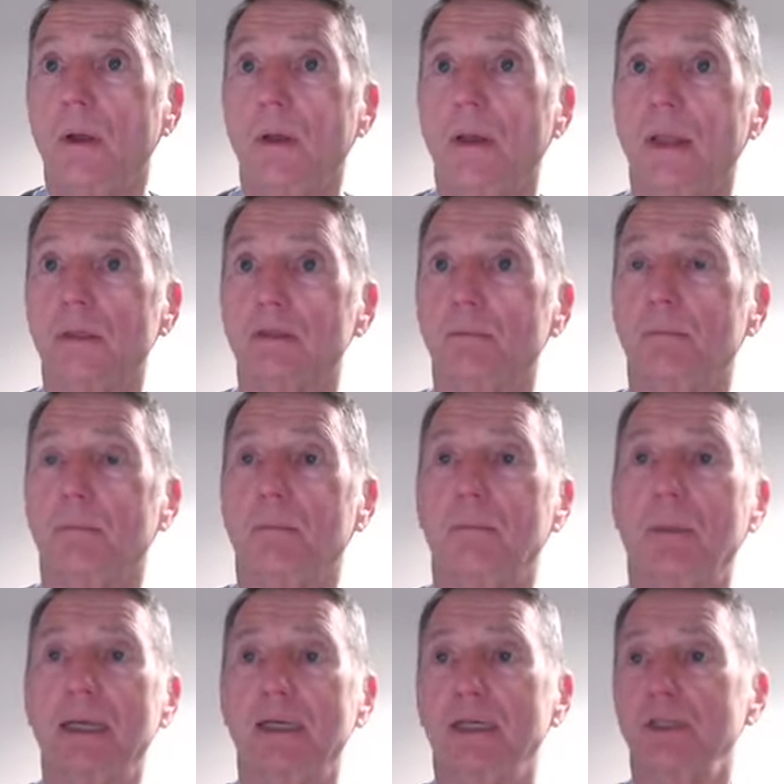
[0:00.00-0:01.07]
That's
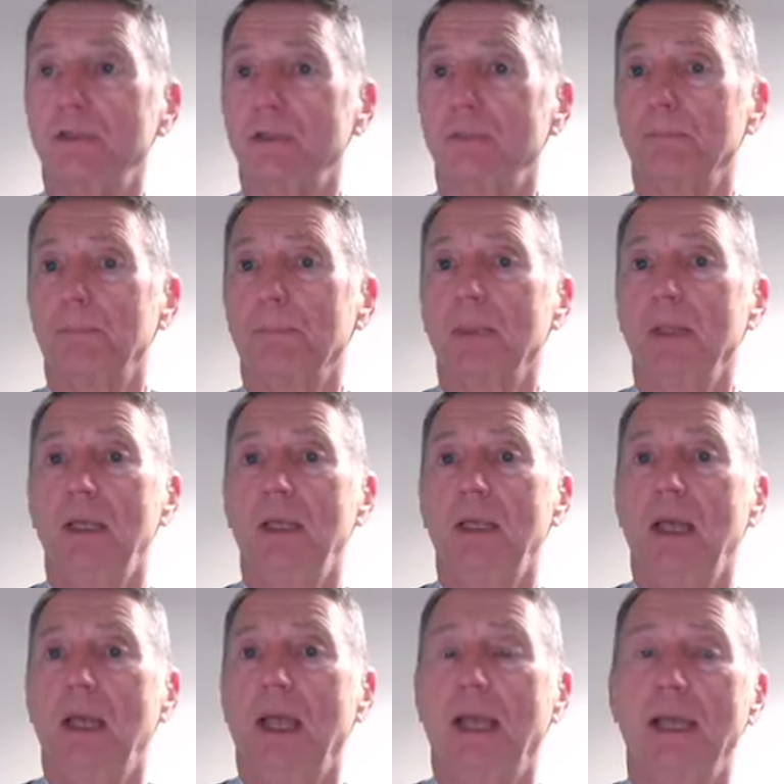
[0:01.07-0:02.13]
magnesium.
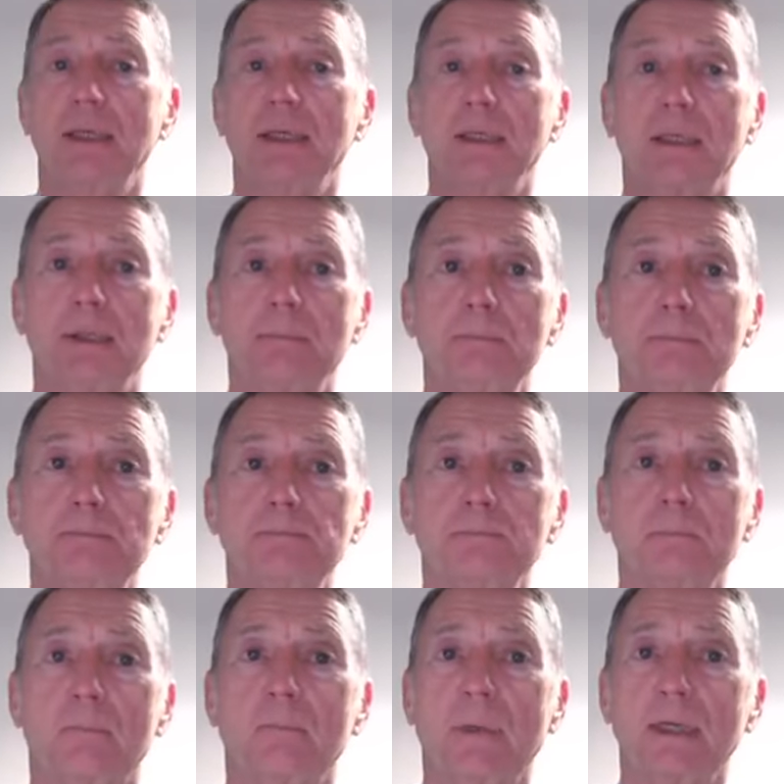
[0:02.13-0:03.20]
And
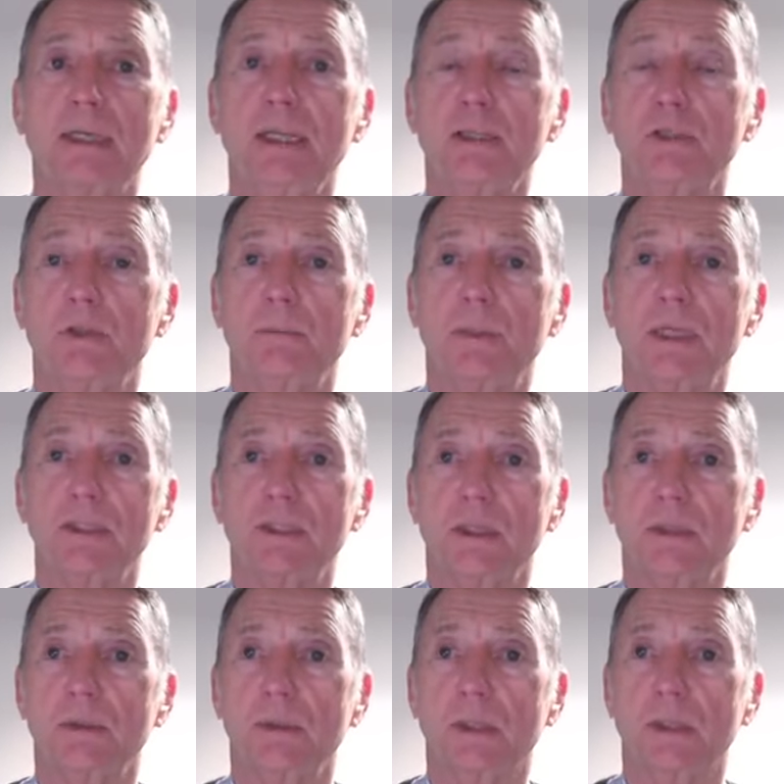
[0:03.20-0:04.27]
magnesium is
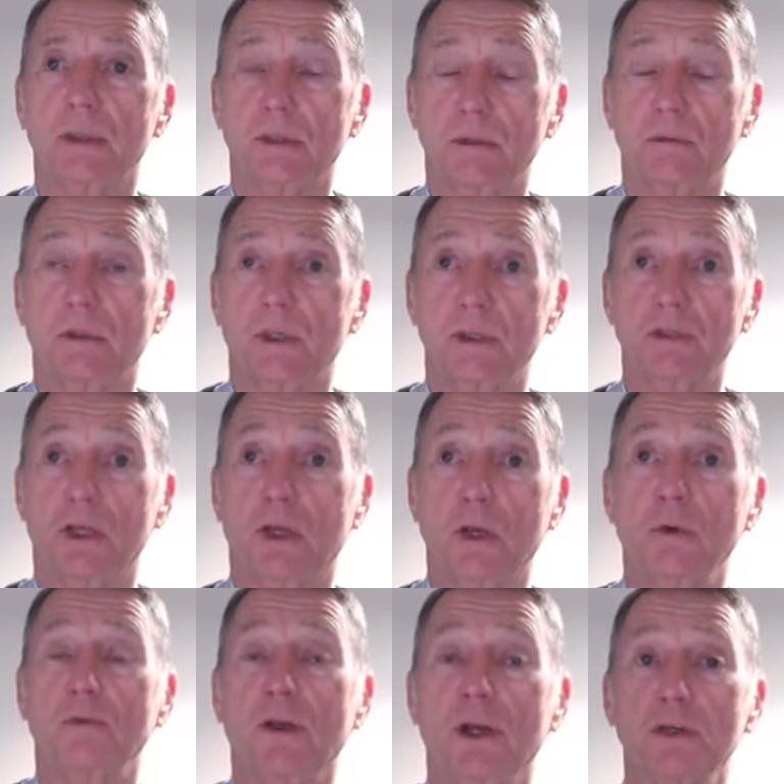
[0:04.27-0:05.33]
it's a
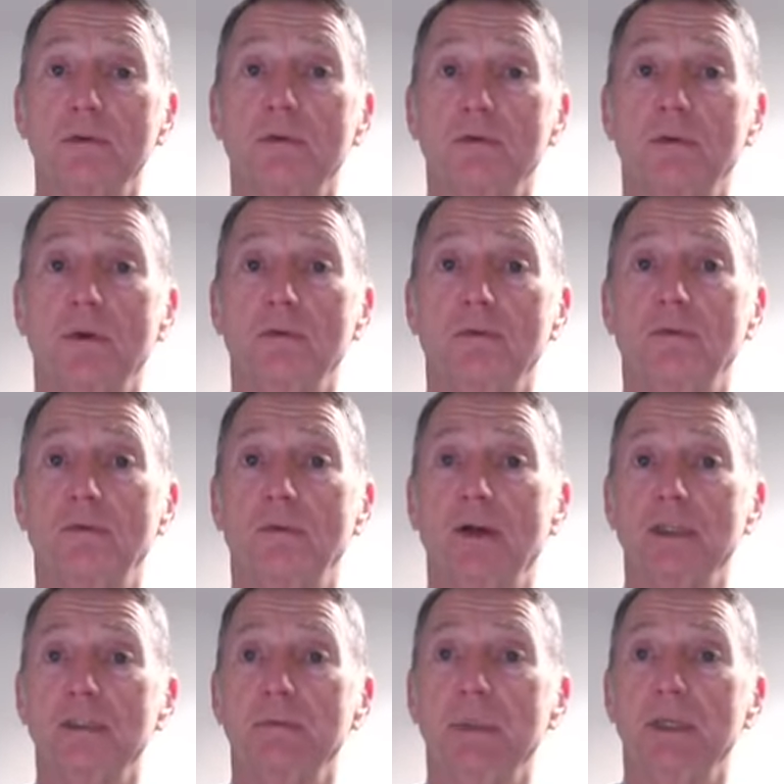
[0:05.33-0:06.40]
cofactor of
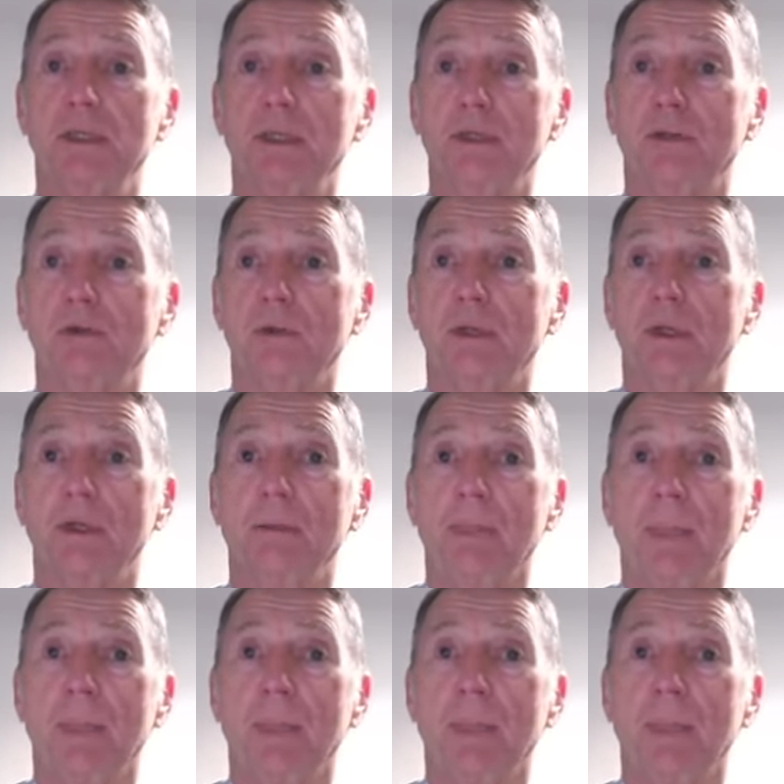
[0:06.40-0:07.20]
vitamin D3,